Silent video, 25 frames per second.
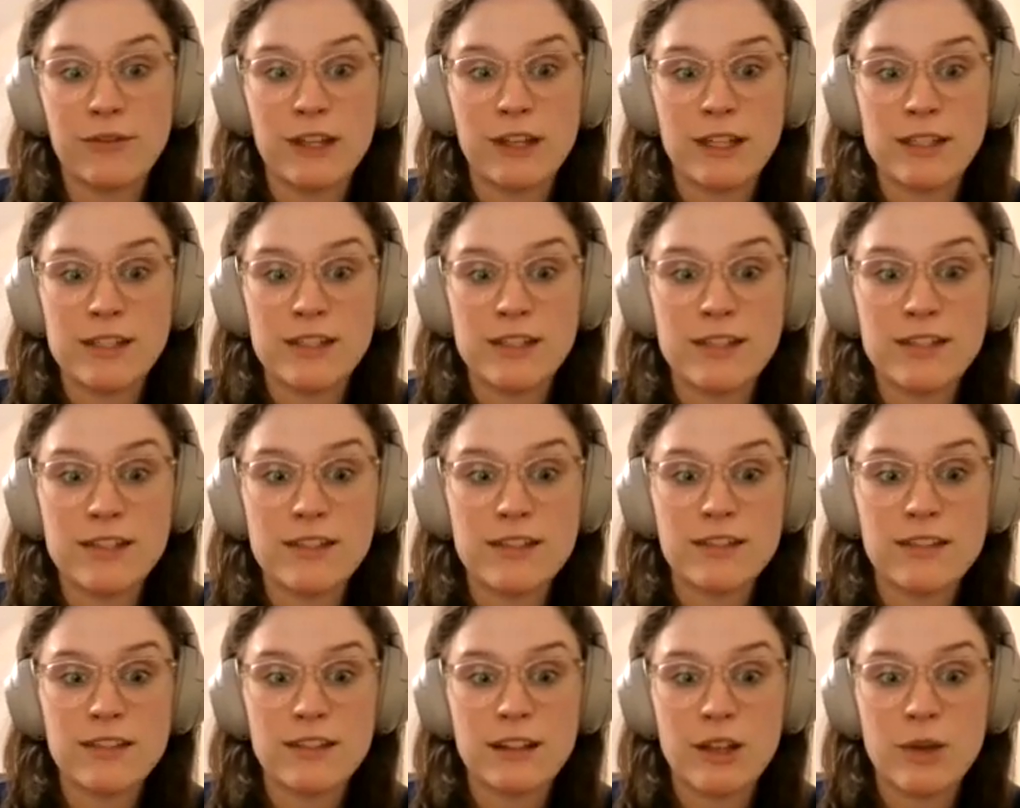it
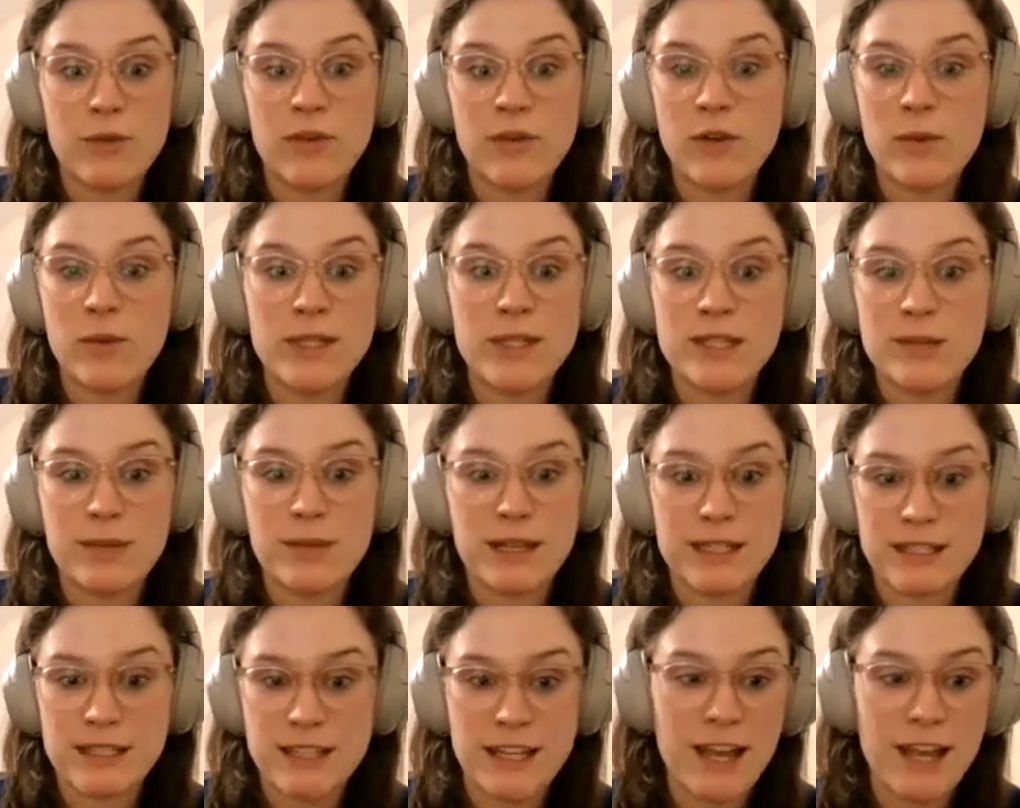was the
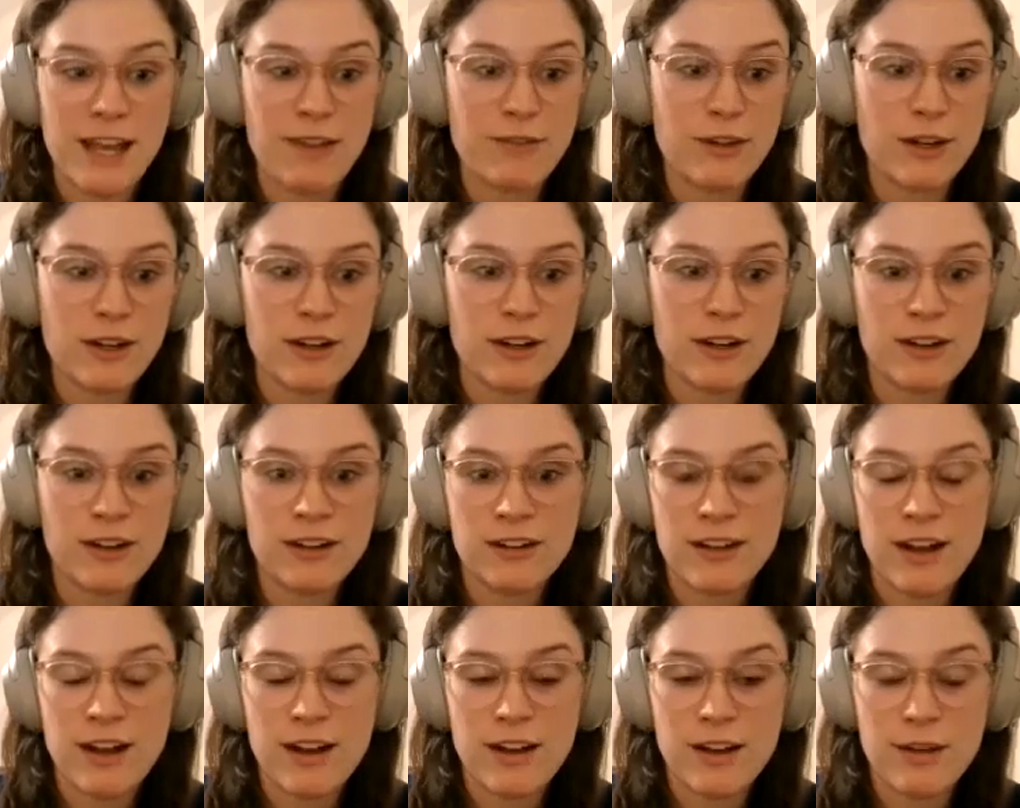best thing ever.